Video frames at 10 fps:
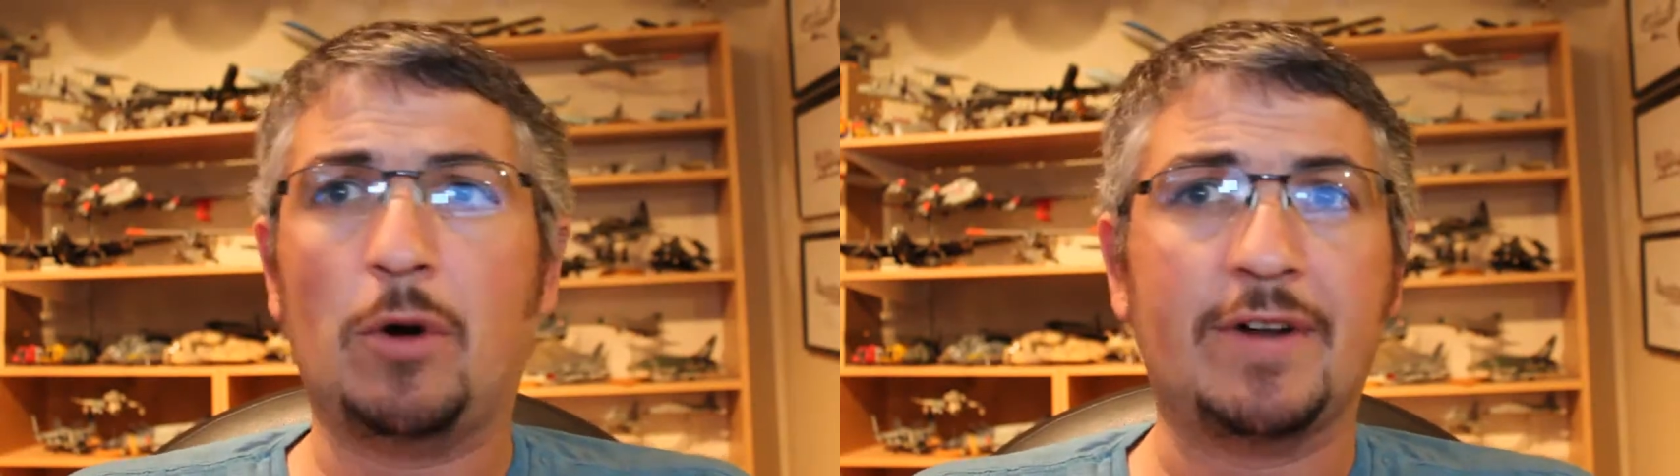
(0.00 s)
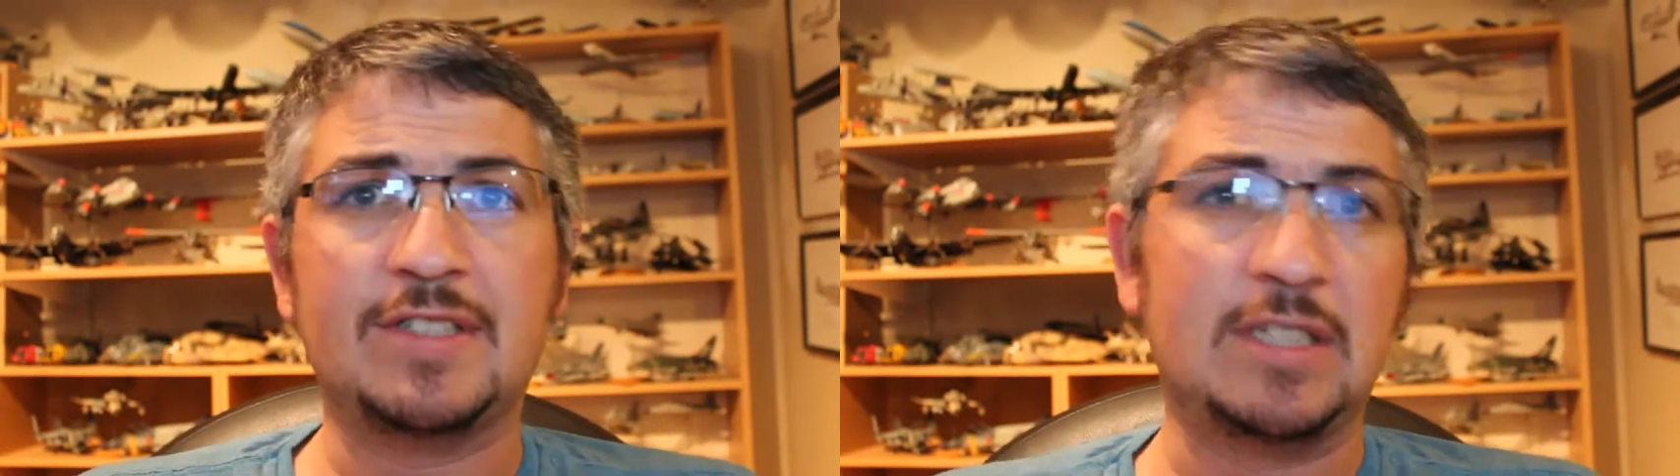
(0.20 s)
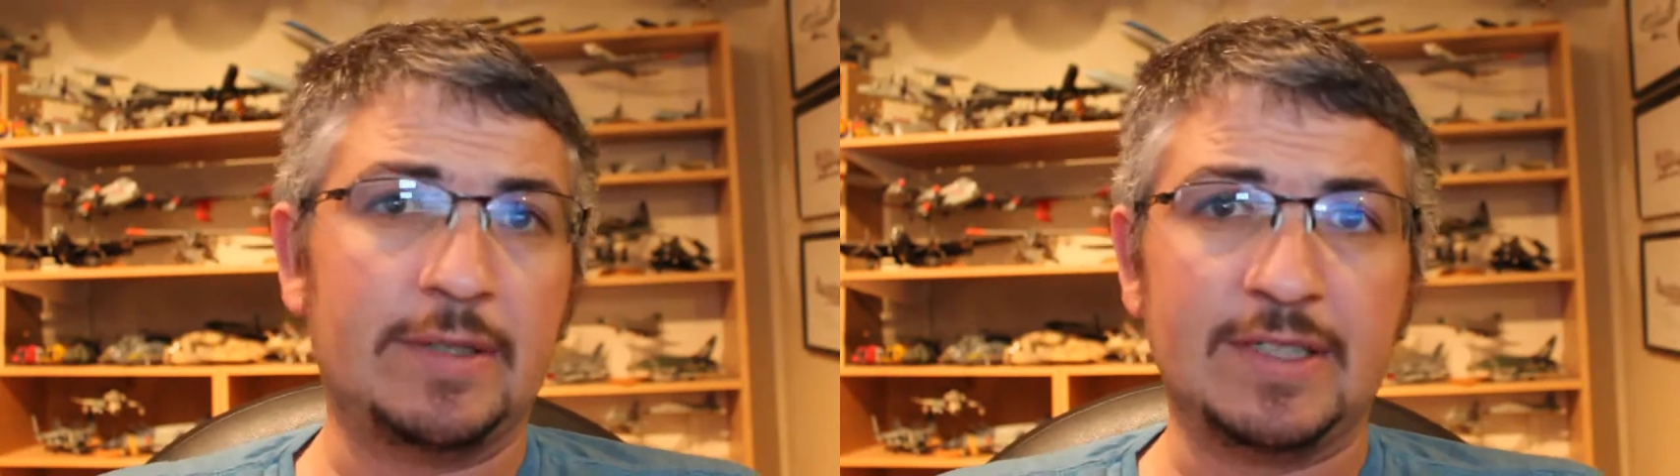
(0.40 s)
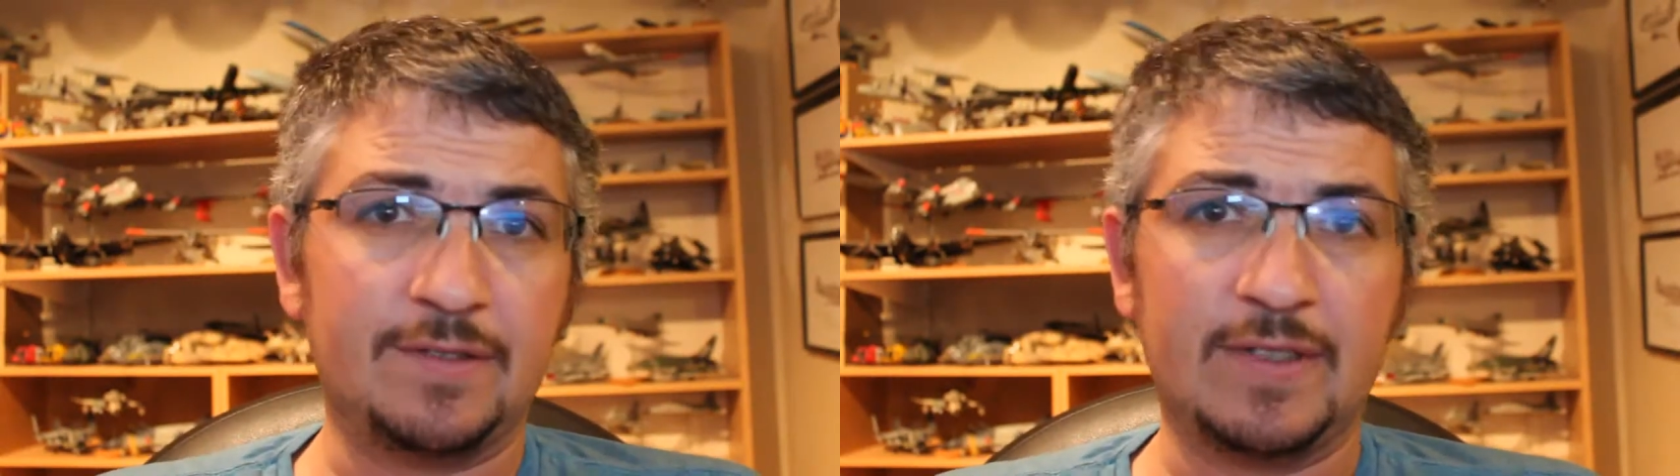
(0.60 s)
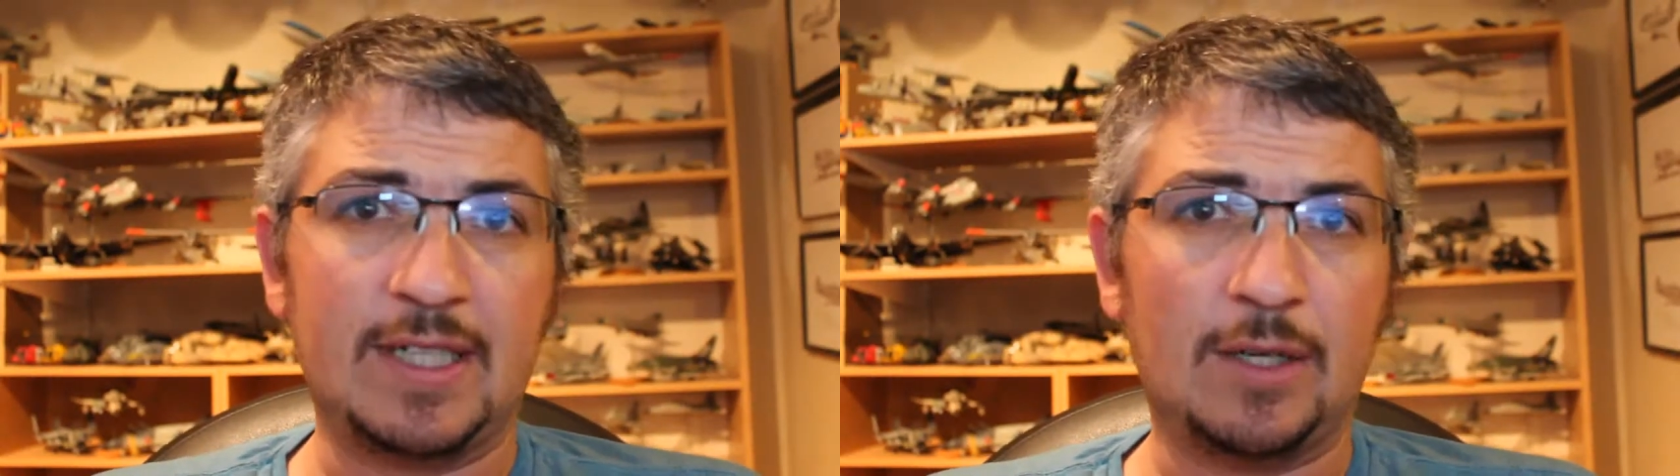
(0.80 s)
or a series
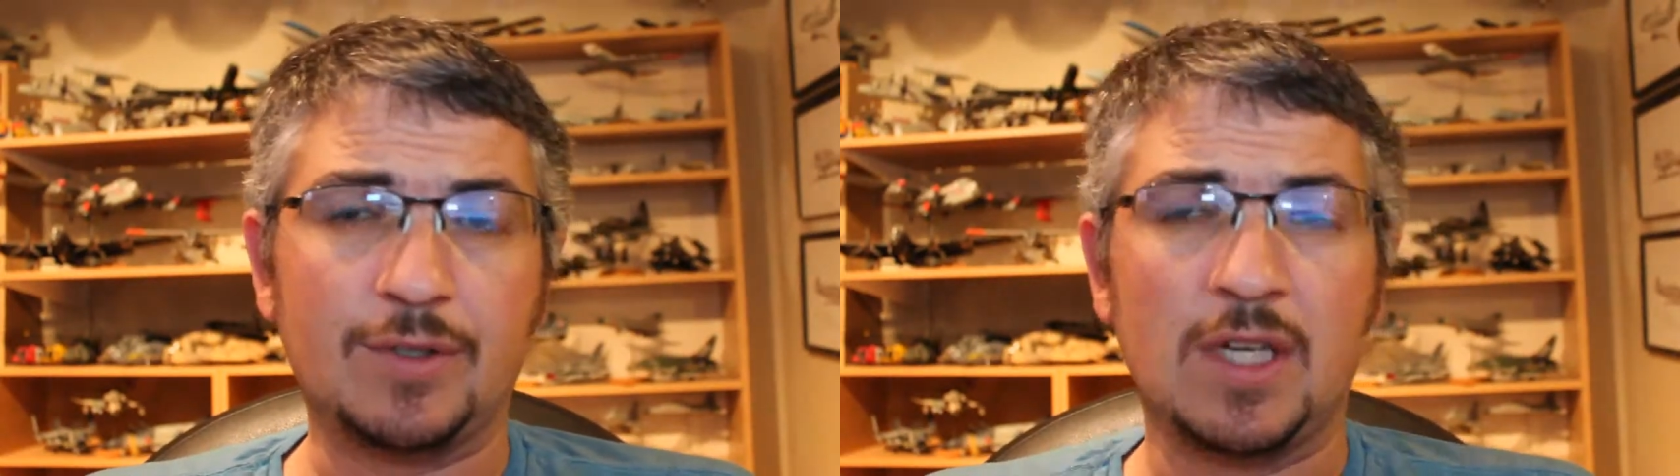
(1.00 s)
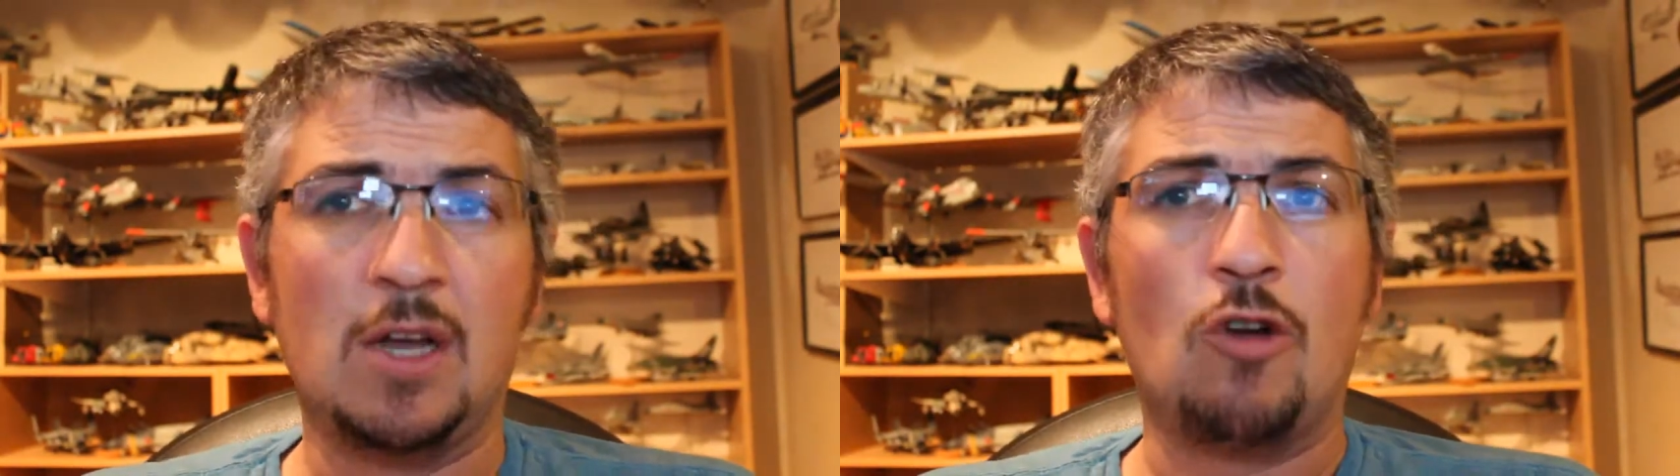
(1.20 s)
of videos